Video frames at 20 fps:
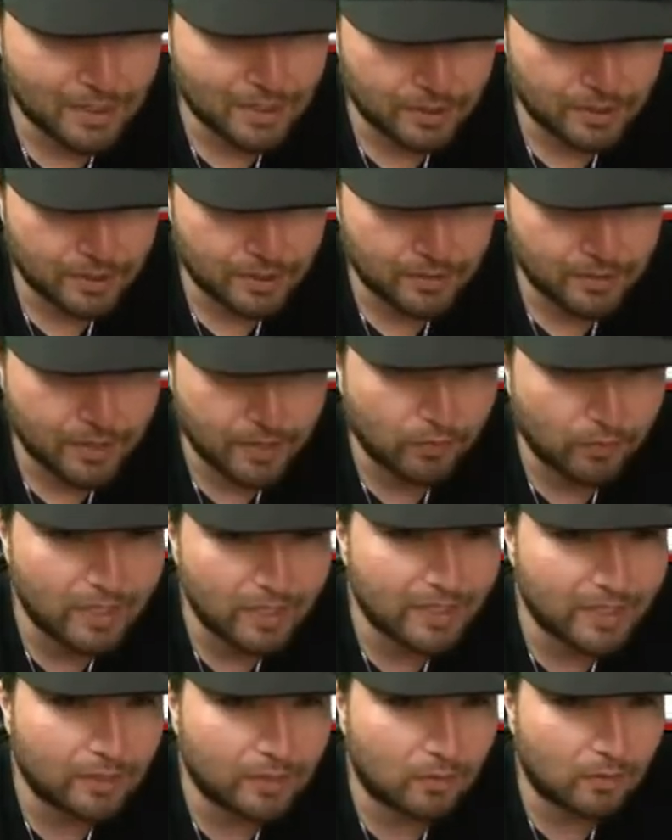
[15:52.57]
year, they
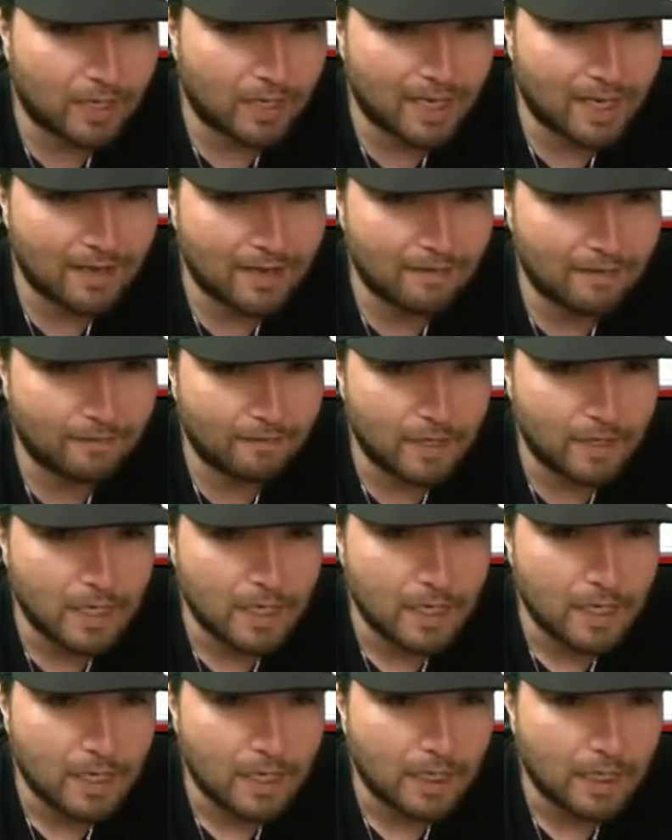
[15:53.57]
really don't have
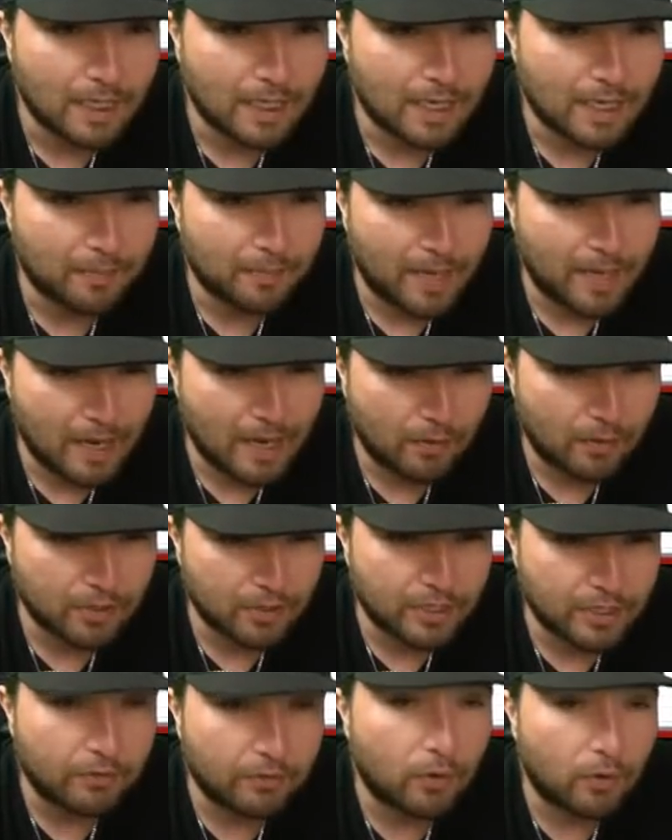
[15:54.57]
a lot of power.
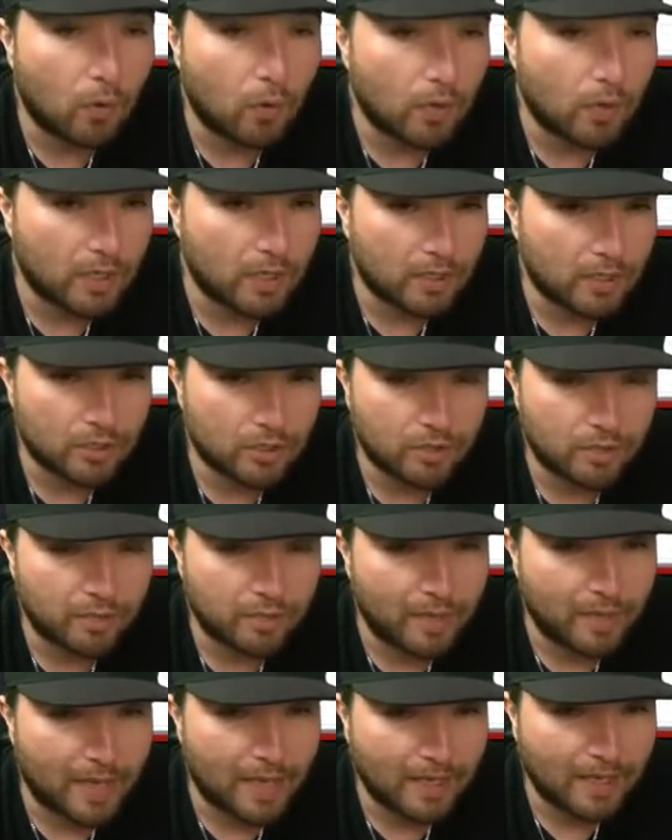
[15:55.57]
Jared Hoying should be
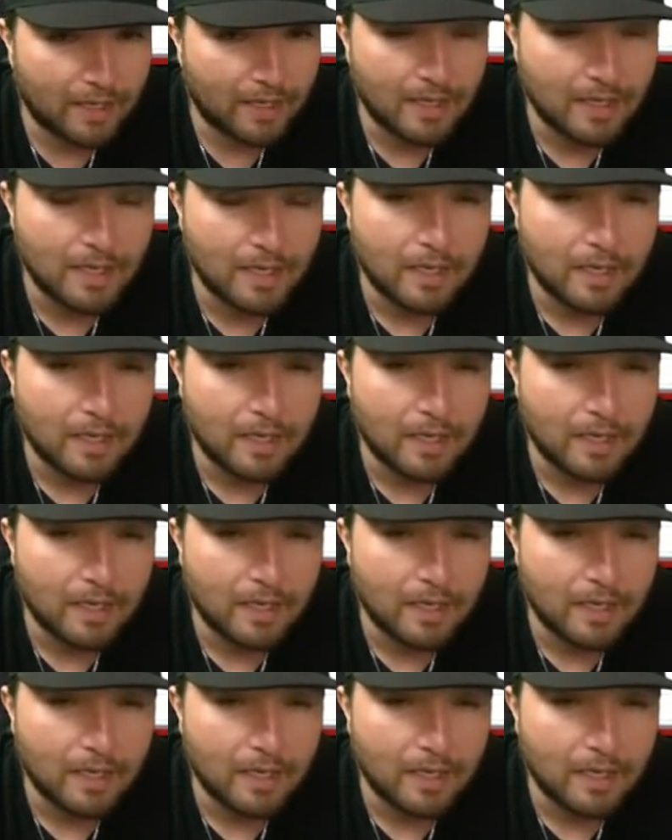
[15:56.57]
back.